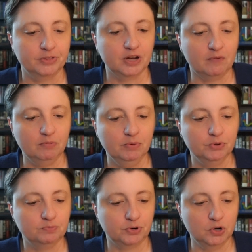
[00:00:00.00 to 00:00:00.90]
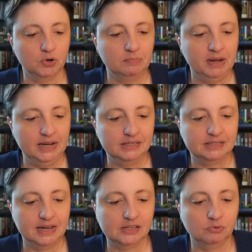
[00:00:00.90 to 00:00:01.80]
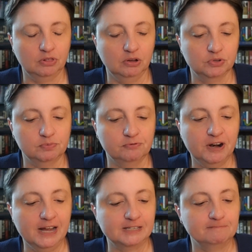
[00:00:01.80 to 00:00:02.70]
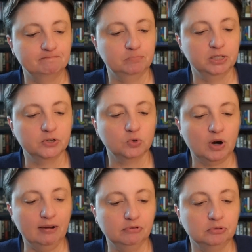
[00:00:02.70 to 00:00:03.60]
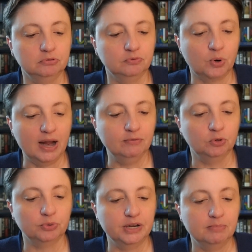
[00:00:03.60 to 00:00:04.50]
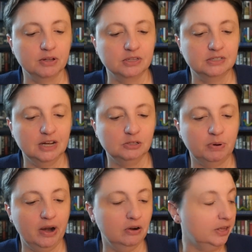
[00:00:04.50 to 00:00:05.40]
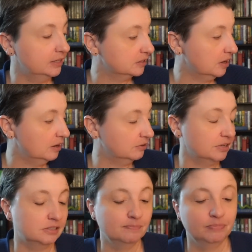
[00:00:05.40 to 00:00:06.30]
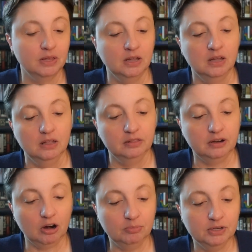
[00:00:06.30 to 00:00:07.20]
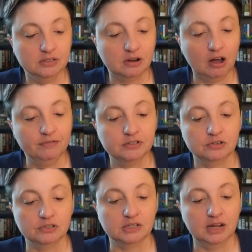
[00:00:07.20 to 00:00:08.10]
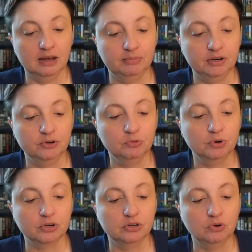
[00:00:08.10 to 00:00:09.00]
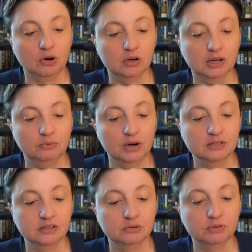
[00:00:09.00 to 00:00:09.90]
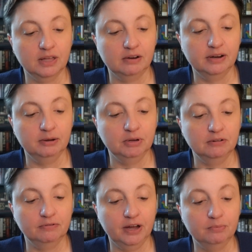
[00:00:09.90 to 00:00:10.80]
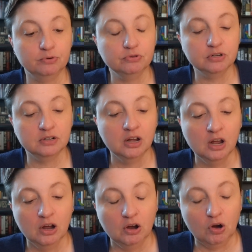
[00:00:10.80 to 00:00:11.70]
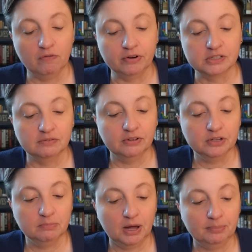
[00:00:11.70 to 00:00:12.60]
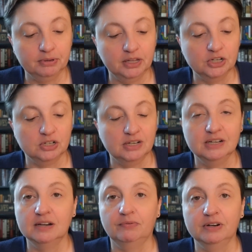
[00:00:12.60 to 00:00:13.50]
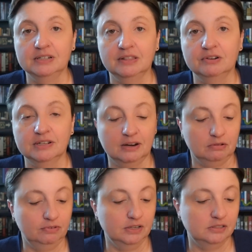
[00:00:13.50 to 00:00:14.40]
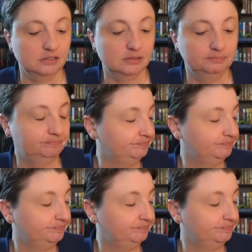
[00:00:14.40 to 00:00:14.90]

the government was broke and paid its debts with loans from France. Political rival rivalry among the states paralyzed Congress. The Army's officers encamped near Newburgh, New York, and restless without an enemy to fight, brooded over a civilian population indifferent to their sacrifices.